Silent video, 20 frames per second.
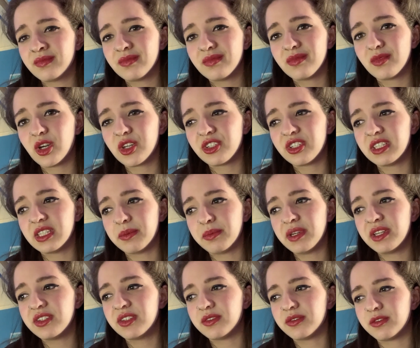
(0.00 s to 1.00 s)
watching the
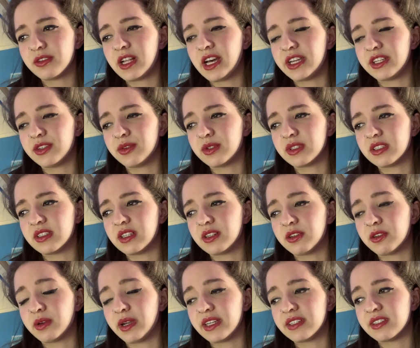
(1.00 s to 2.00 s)
pigeon fly towards the
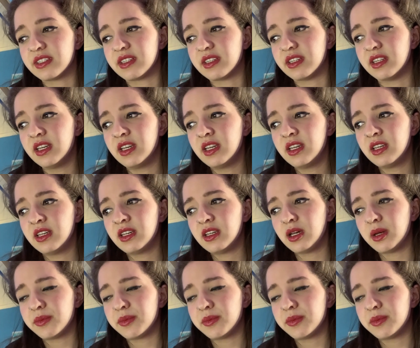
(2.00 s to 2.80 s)
horizon,